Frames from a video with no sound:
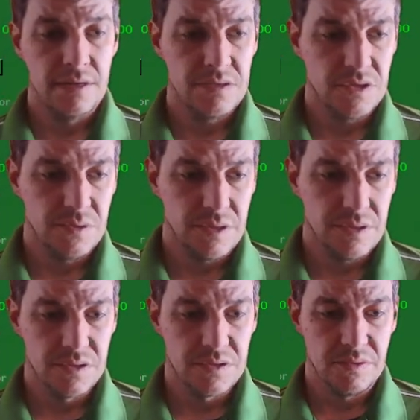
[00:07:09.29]
So
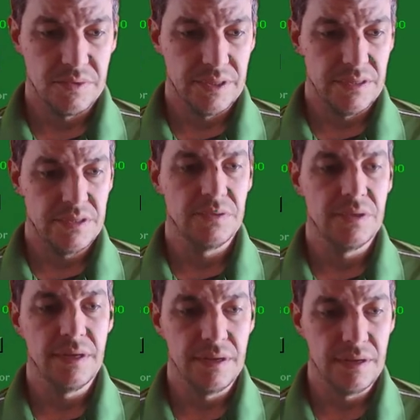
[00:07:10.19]
here's what we're going to do.
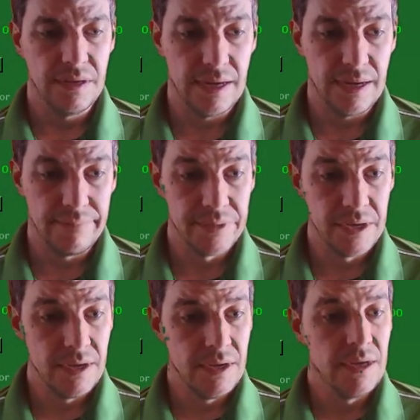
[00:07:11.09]

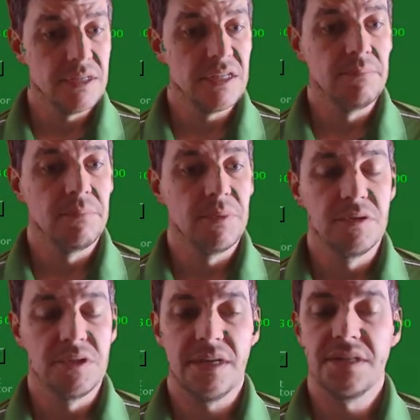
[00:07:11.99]
Same
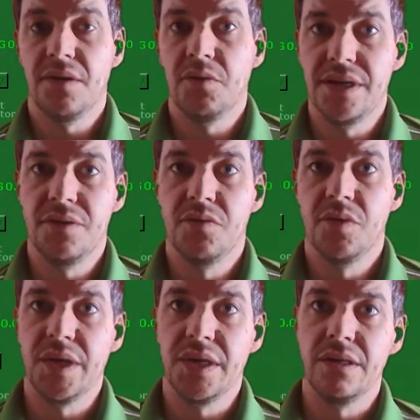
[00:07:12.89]
process that we did
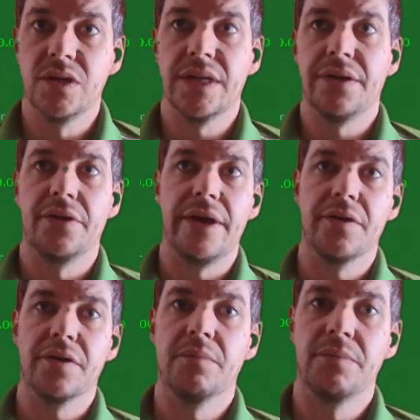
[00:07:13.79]
when we looked at our
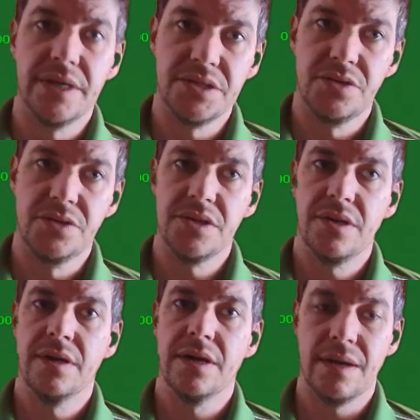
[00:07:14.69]
air compressors
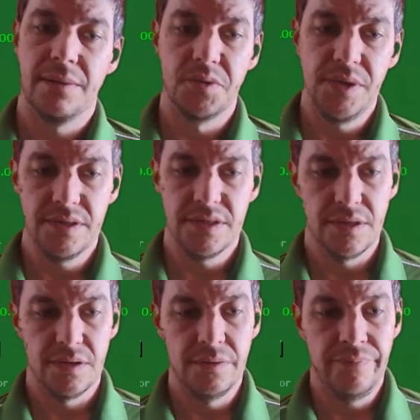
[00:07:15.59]
a couple weeks
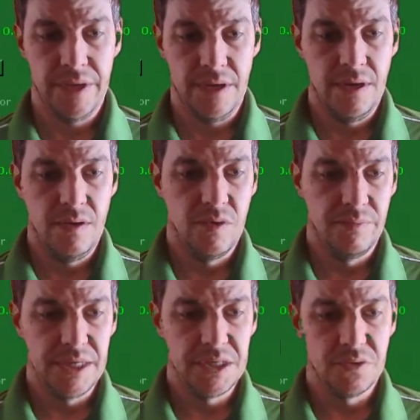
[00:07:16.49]
ago. We'll
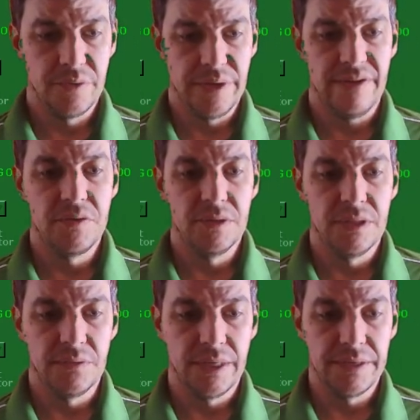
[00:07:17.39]
make sure we have
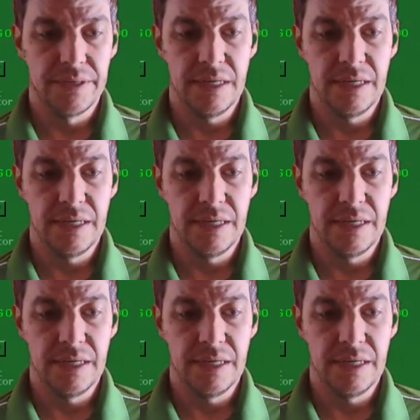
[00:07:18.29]
cooling water.